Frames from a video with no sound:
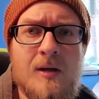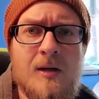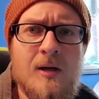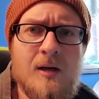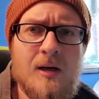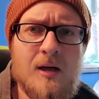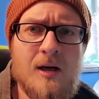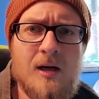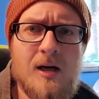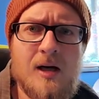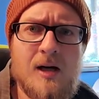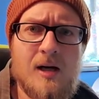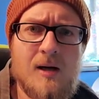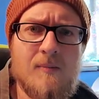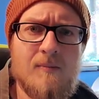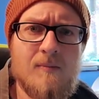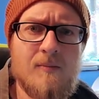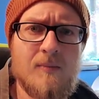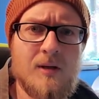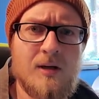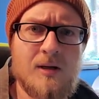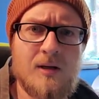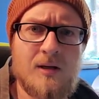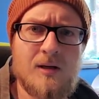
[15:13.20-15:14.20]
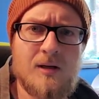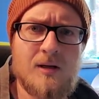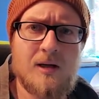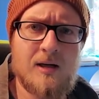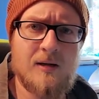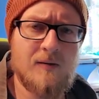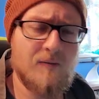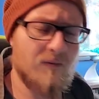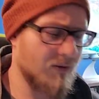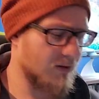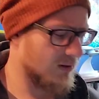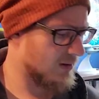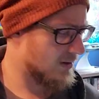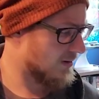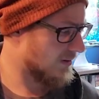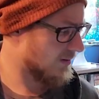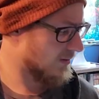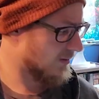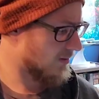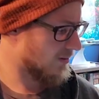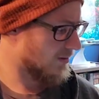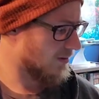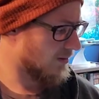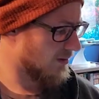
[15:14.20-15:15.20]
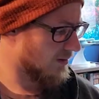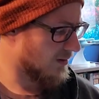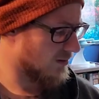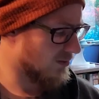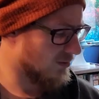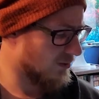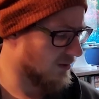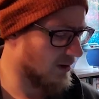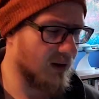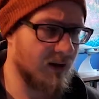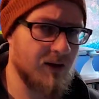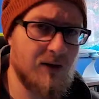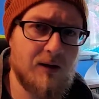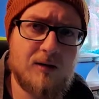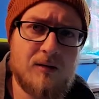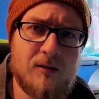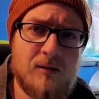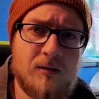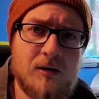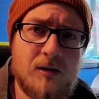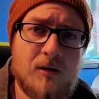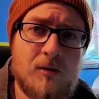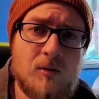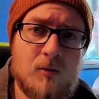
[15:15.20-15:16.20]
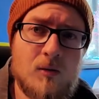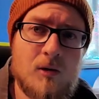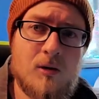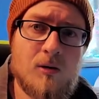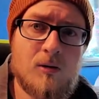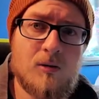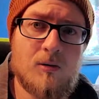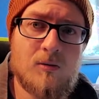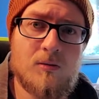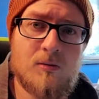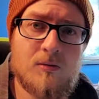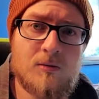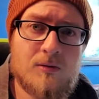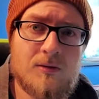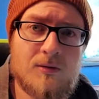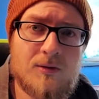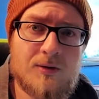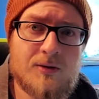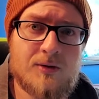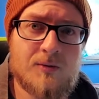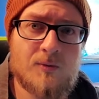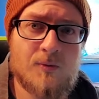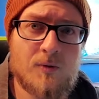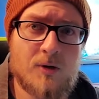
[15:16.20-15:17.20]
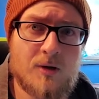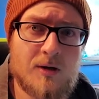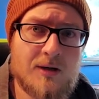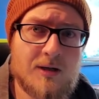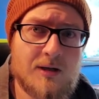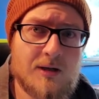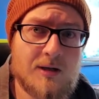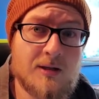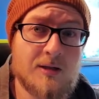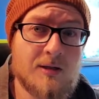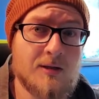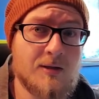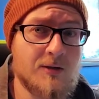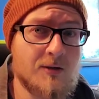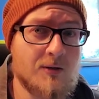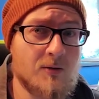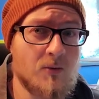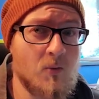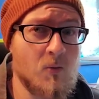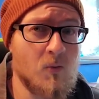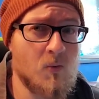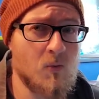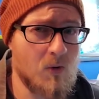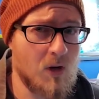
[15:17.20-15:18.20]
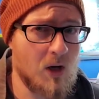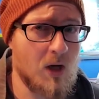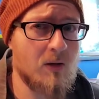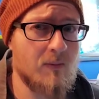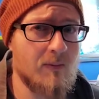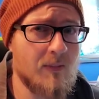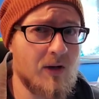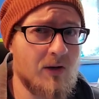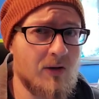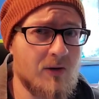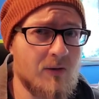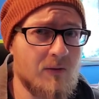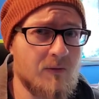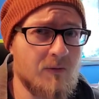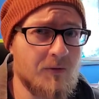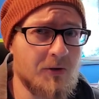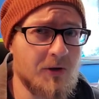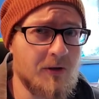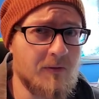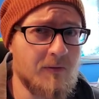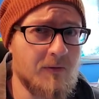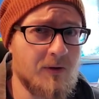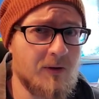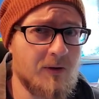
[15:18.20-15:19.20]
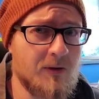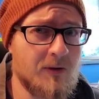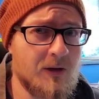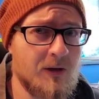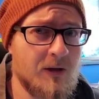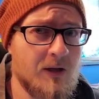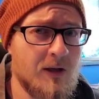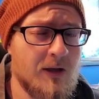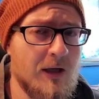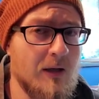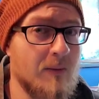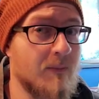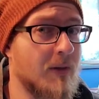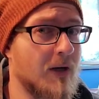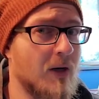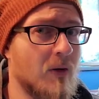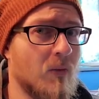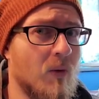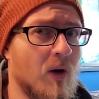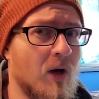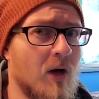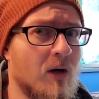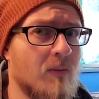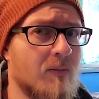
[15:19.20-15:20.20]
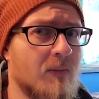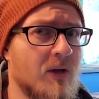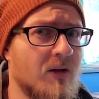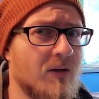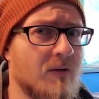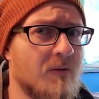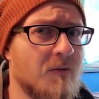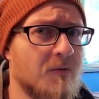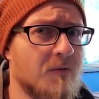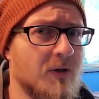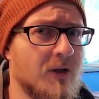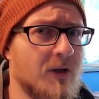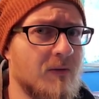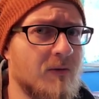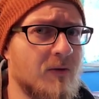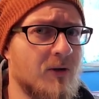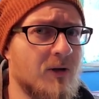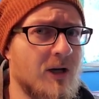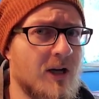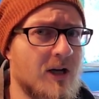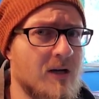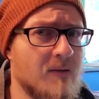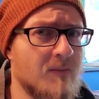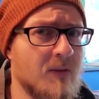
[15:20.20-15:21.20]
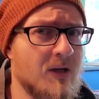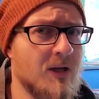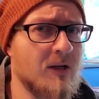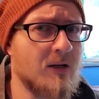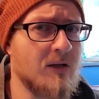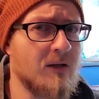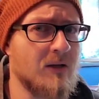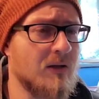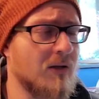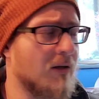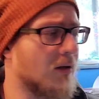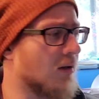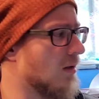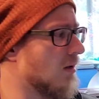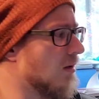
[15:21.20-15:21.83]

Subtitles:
I've recently started drinking LaCroix. This one is watermelon flavored. And by watermelon flavored, I mean